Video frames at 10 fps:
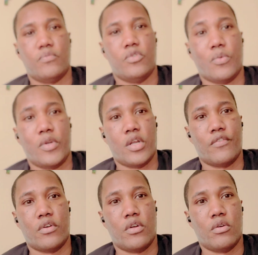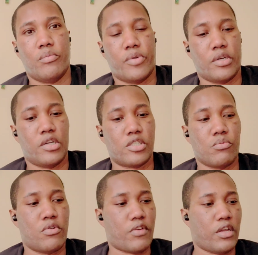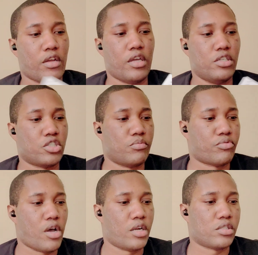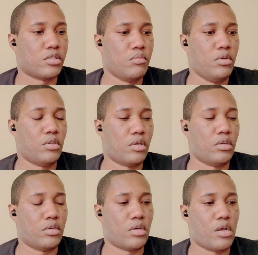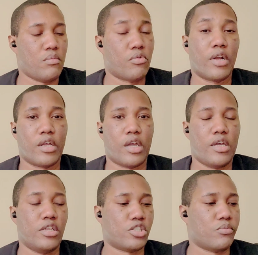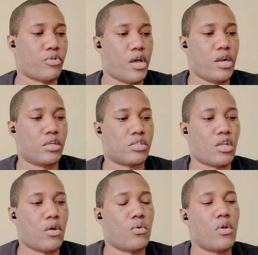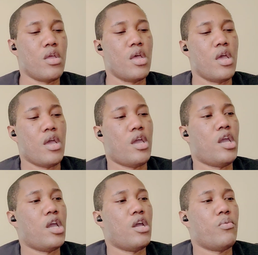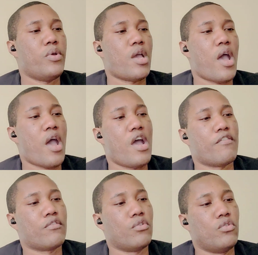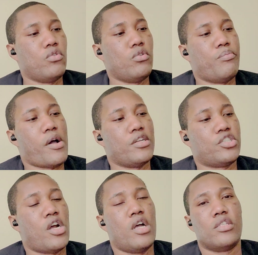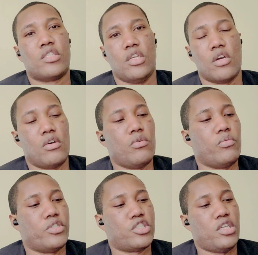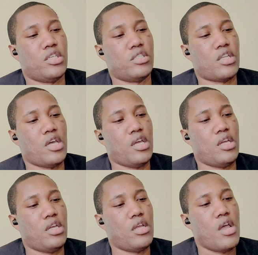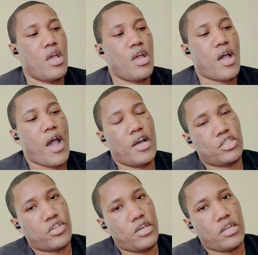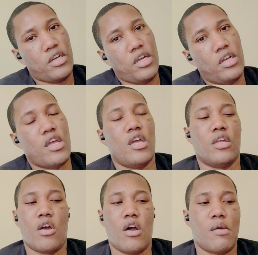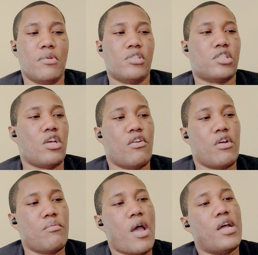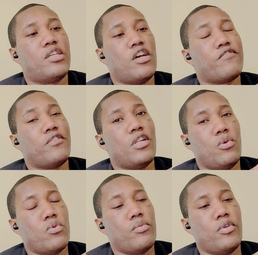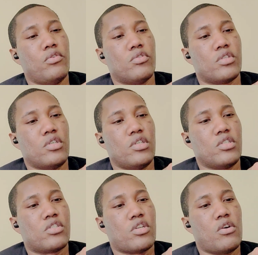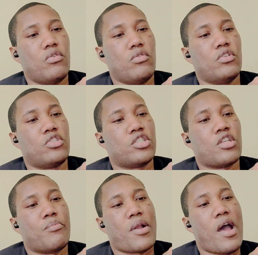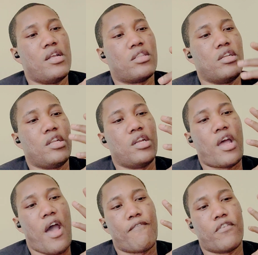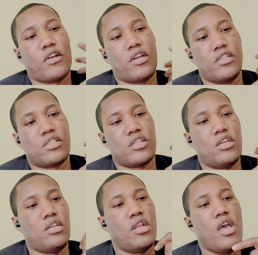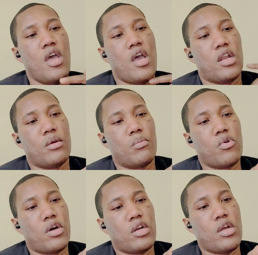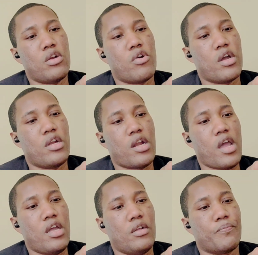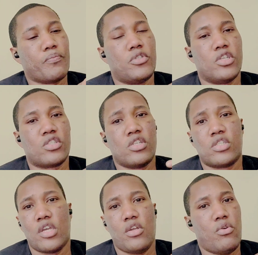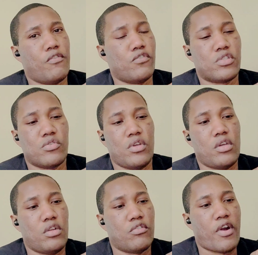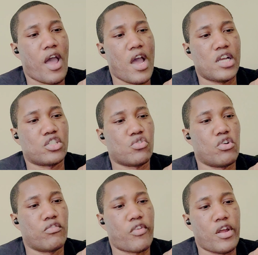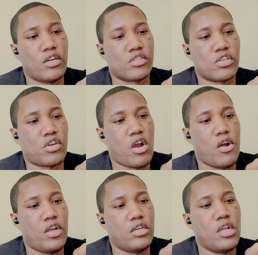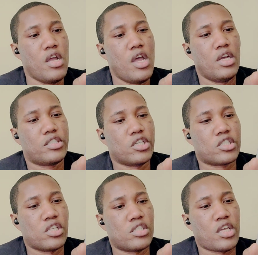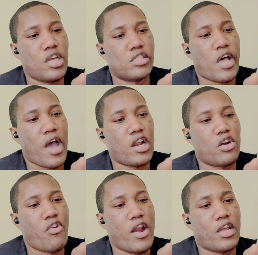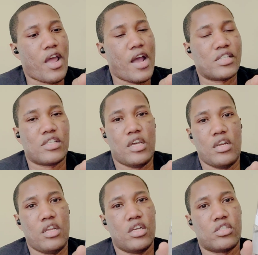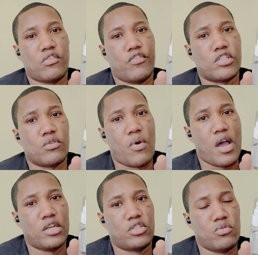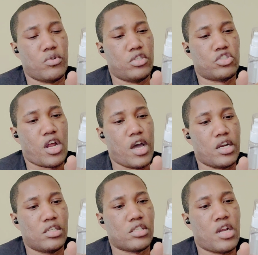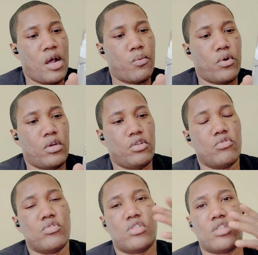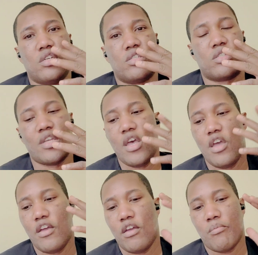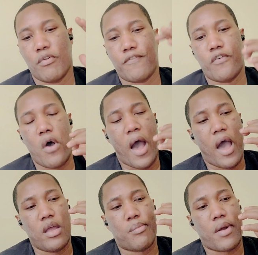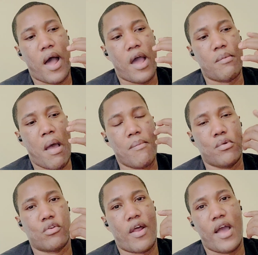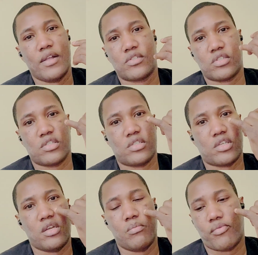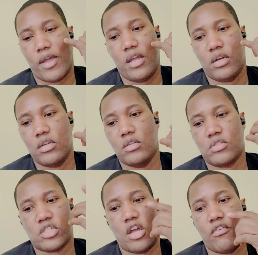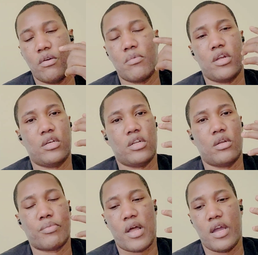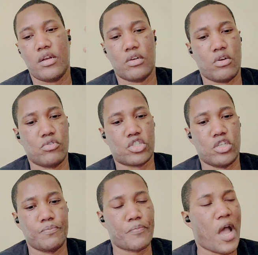You would never know. But it looks more like an Asian product. More like an Asian product. So here we have Allure by John Seal, which is a hydrating and calming serum. I definitely will be using this. So you can just apply it then later after cleansing in the morning or at night. Just continue if you see any rash or redness occurring. Just contains hyaluronic acid, and here's the reason why I do want to try this, and I would use this before I apply my Murad skin brightening serum and then applying the lotion.